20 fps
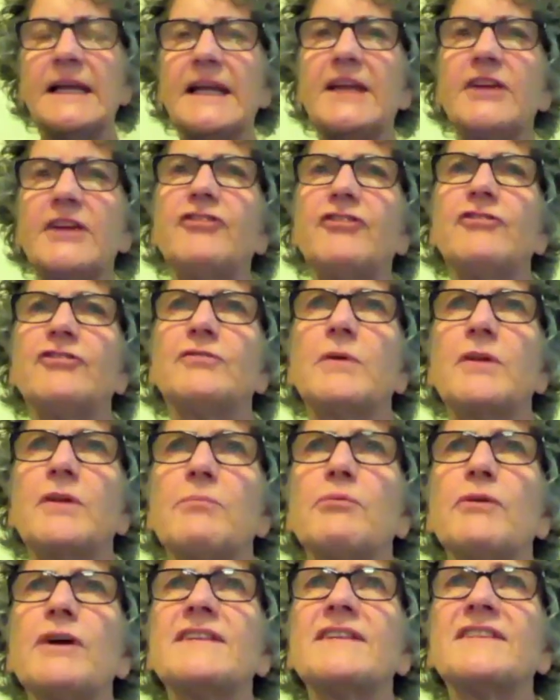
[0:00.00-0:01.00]
issues
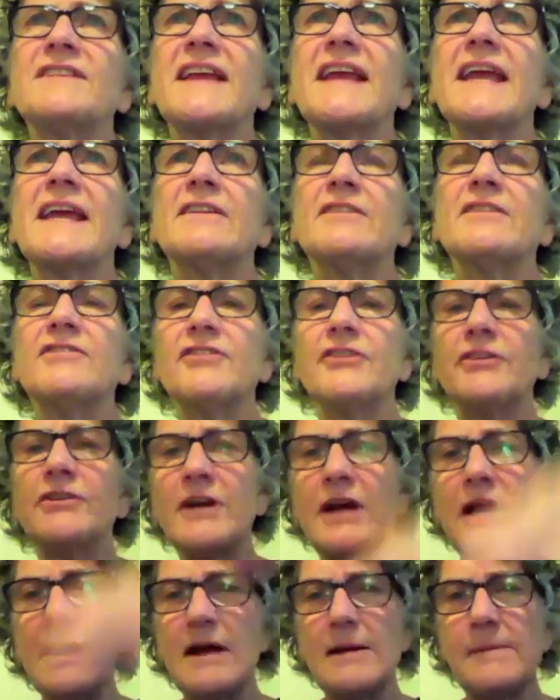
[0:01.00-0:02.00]
with breast
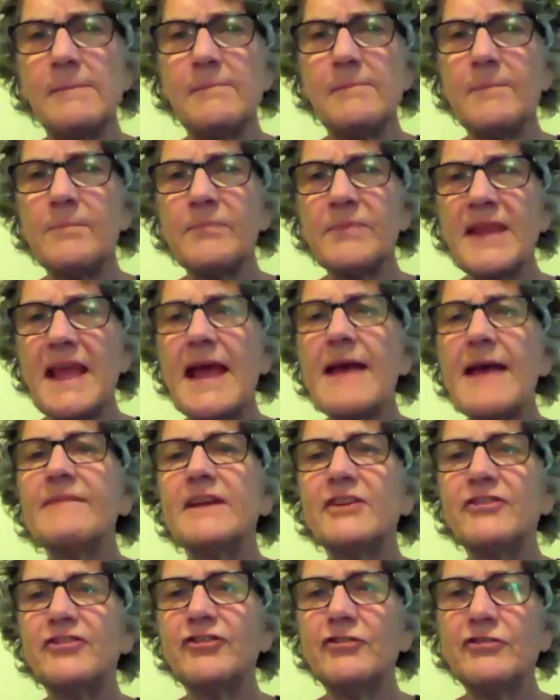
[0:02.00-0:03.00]
cancer
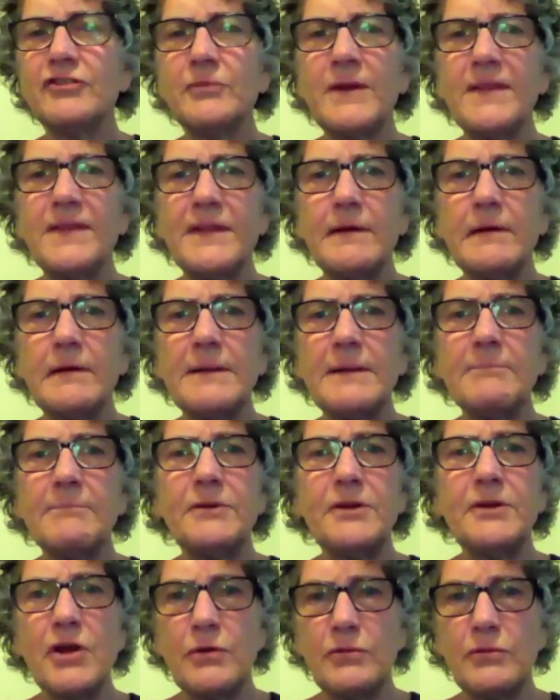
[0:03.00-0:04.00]
have issues with their
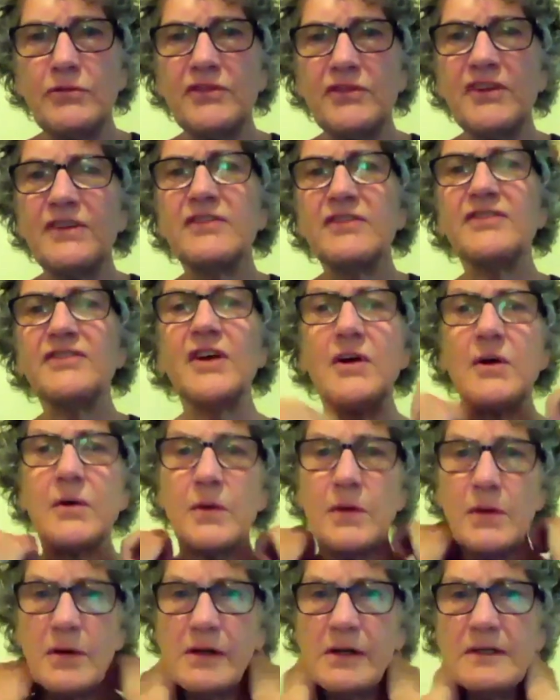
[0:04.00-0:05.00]
lymph nodes. And
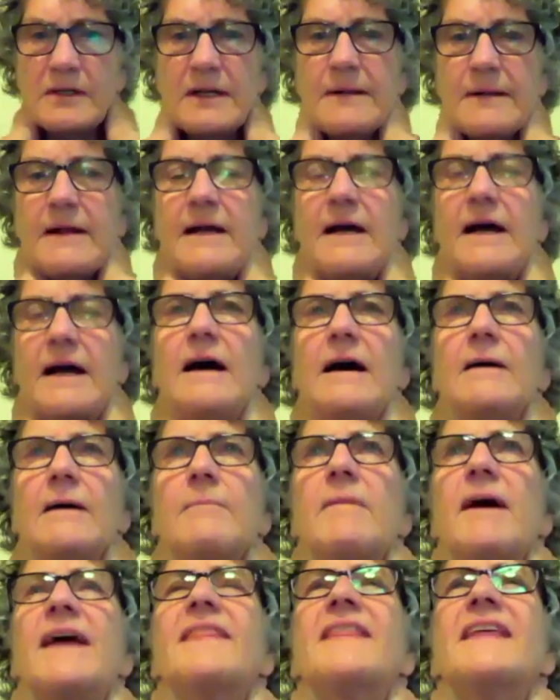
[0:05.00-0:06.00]
so
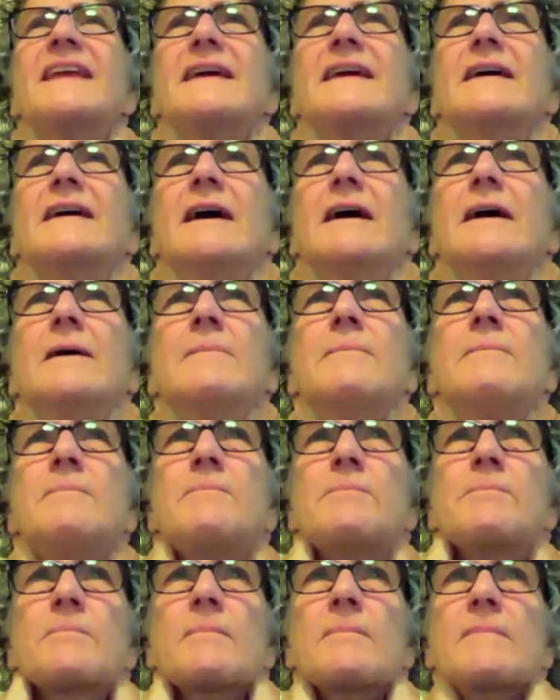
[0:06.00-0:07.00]
I think,
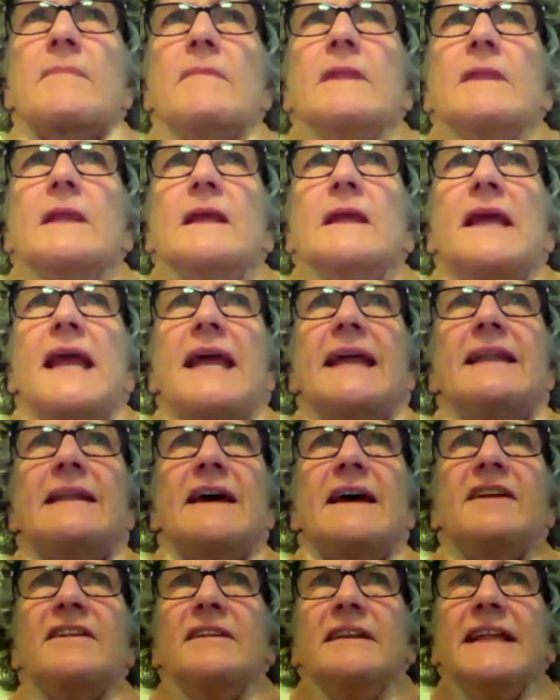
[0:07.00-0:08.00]

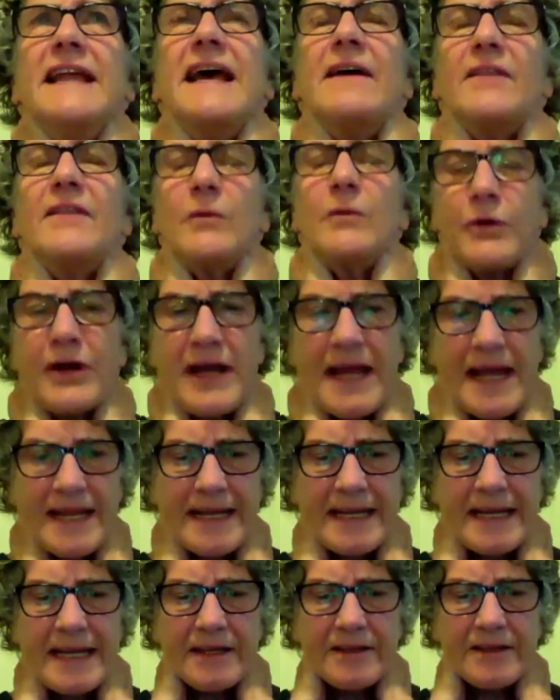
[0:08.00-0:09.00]
now that we're
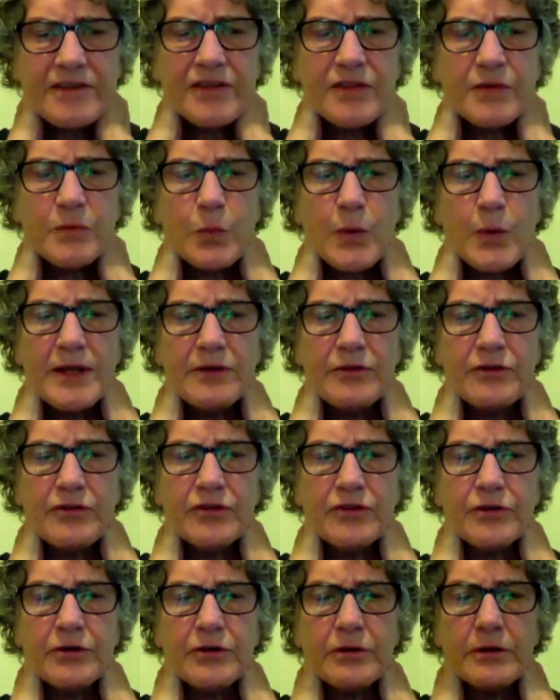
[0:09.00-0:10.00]
heading into the
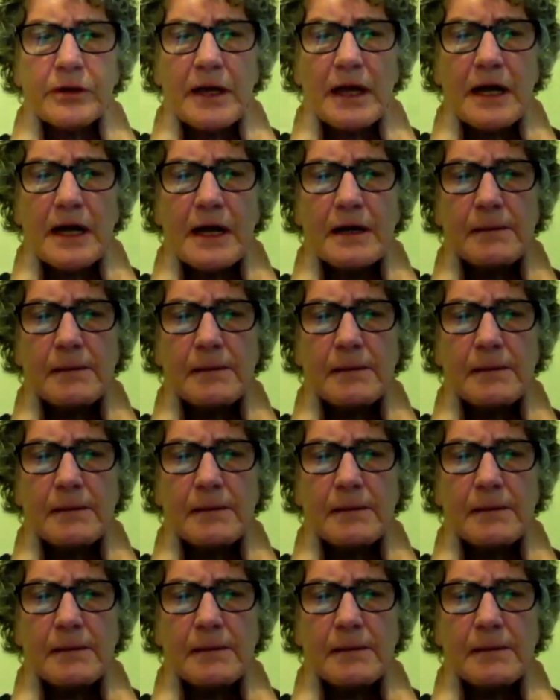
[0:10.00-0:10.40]
winter,